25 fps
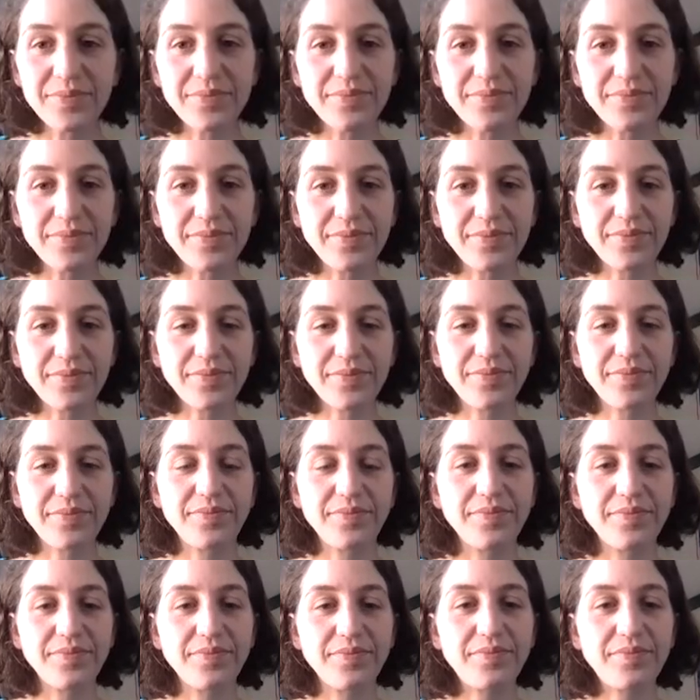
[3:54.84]

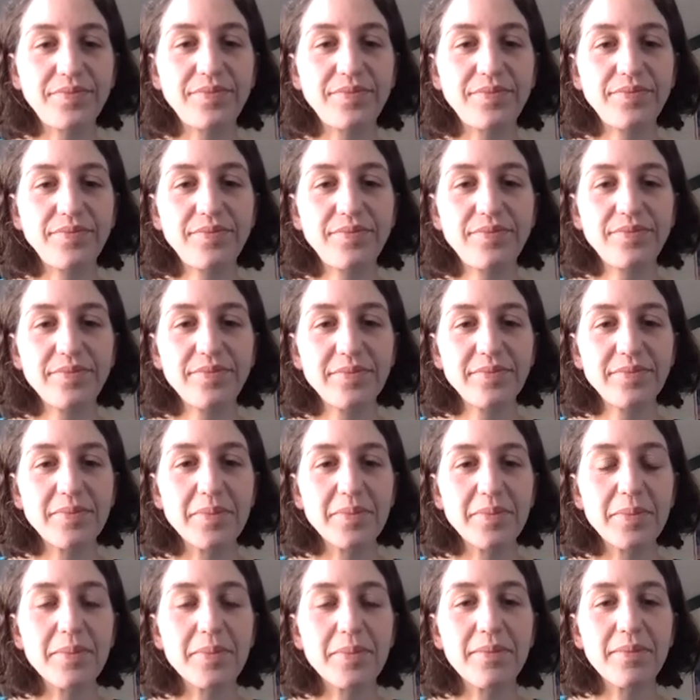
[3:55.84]

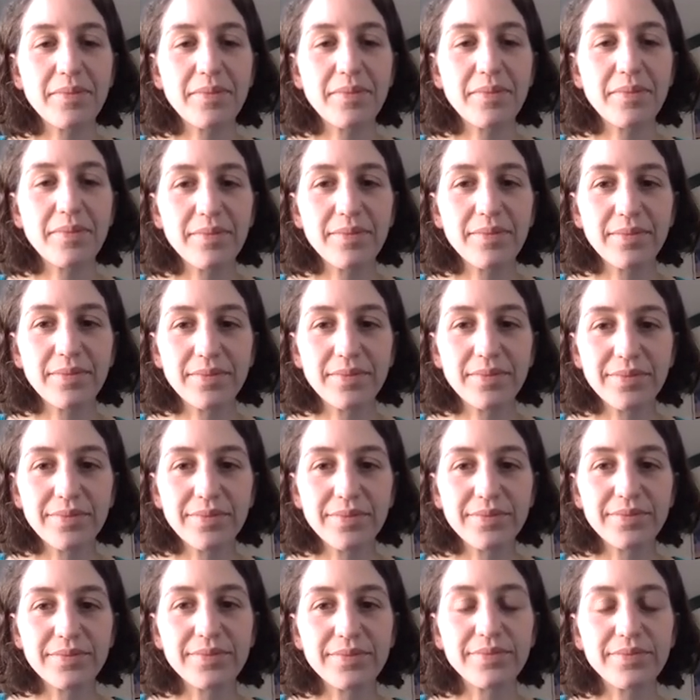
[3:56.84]

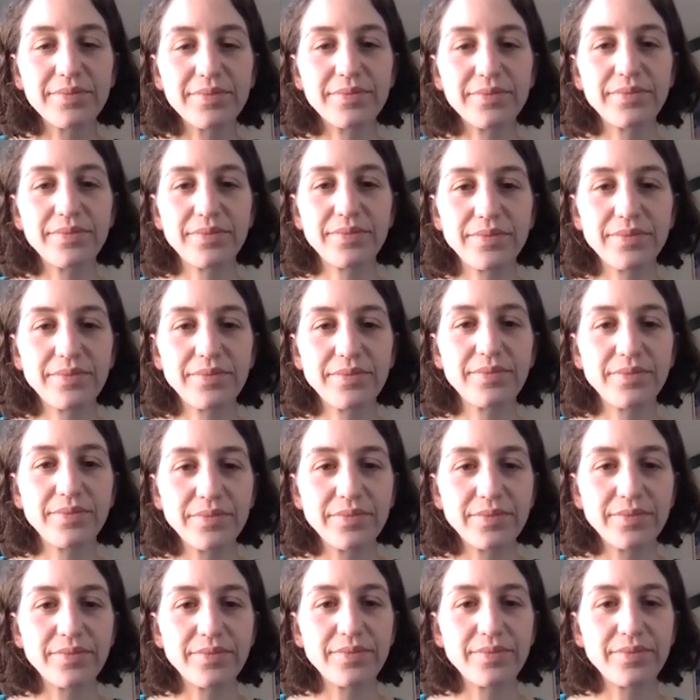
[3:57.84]

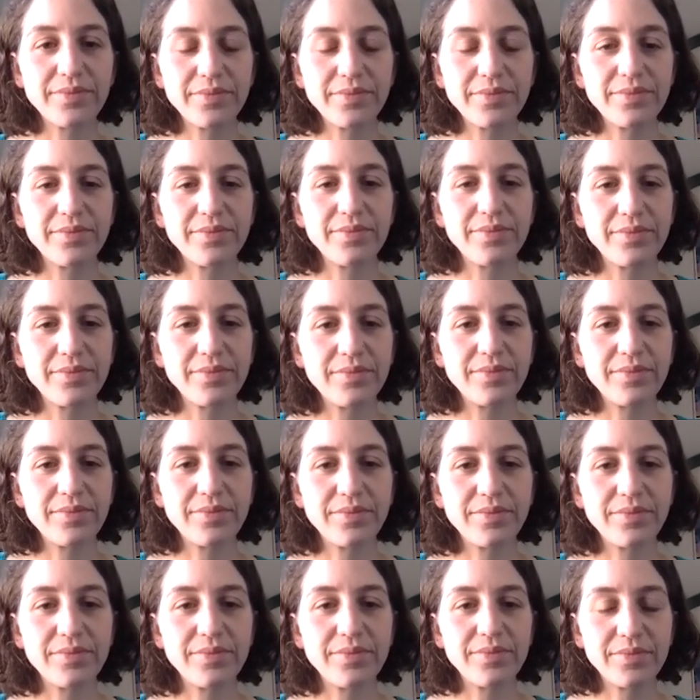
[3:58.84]

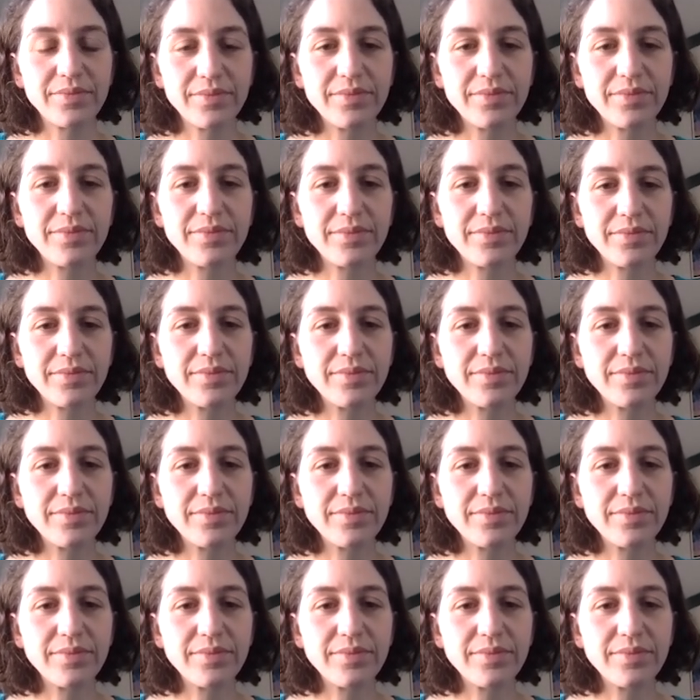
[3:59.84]
[no speech]